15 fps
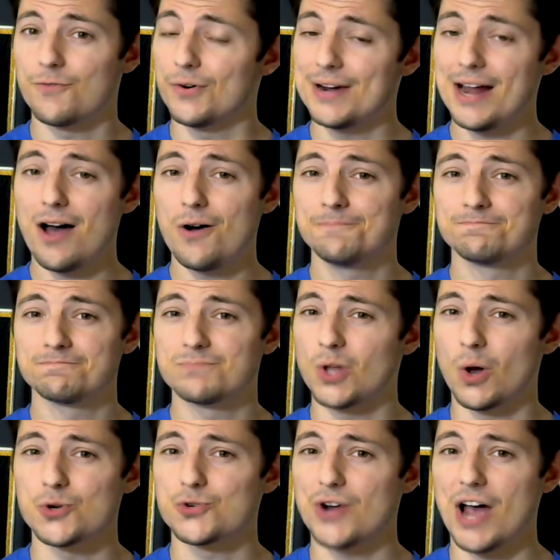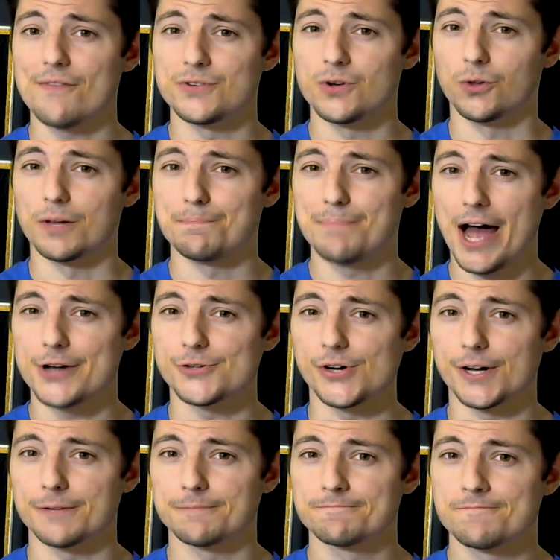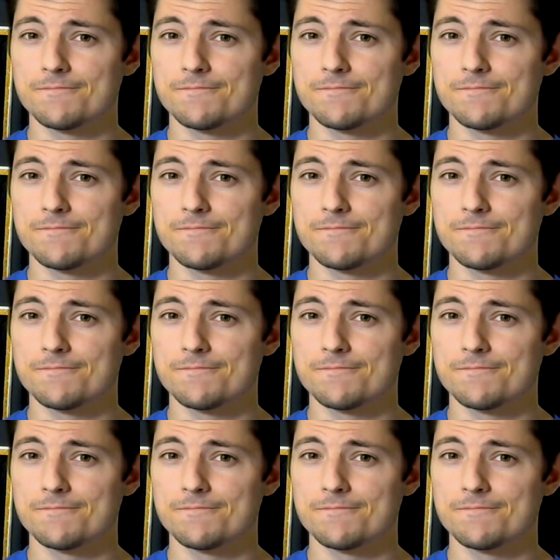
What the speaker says: For now, don't draft Nolan Patrick.